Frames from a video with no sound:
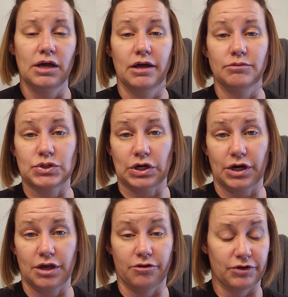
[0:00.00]
I'm
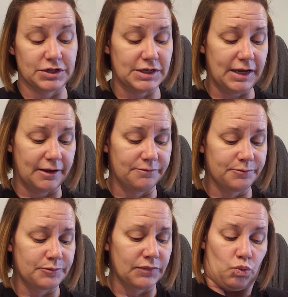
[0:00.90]
starting over today,
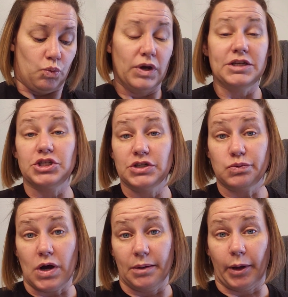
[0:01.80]
which is
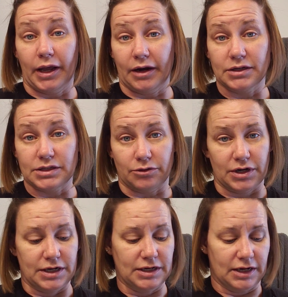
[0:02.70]
why my hair is
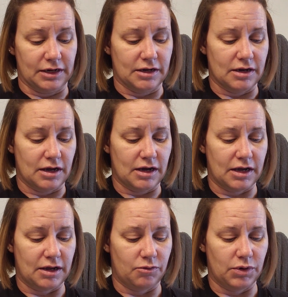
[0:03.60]
already done.
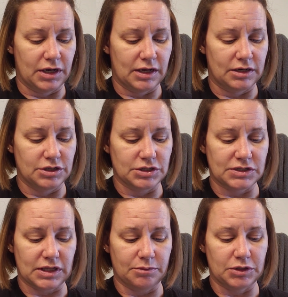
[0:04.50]
I went ahead and just
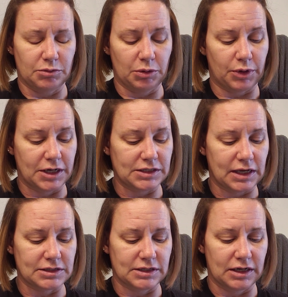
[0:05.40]
slept in my braids
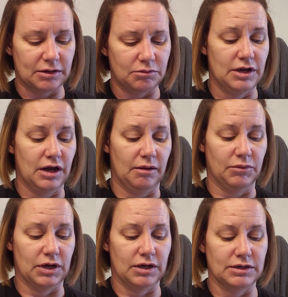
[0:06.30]
last night. I'm
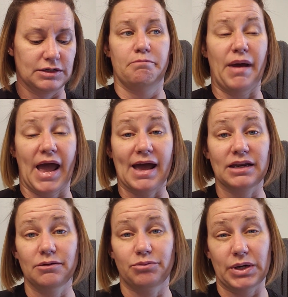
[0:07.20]
not bad
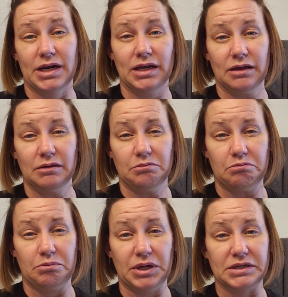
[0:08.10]
at braiding,
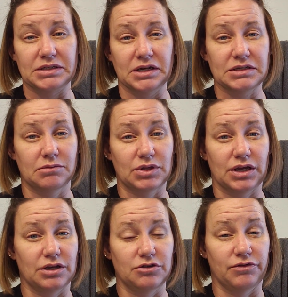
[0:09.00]
but it's not something
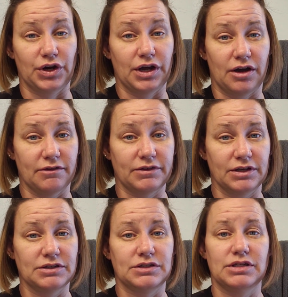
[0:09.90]
I do very
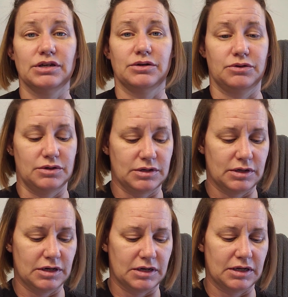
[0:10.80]
often, so
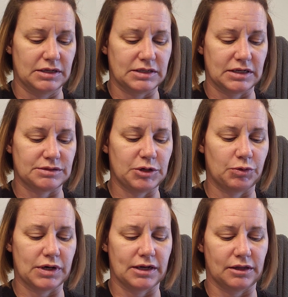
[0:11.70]
it takes me a
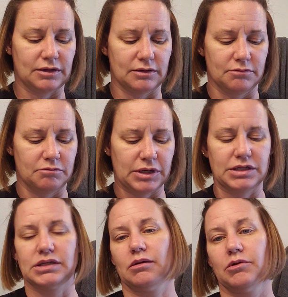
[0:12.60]
while, and by the
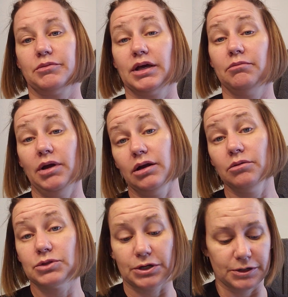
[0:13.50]
time I'm done, my
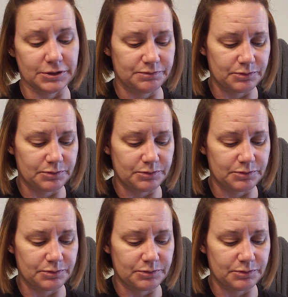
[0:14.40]
arms hurt.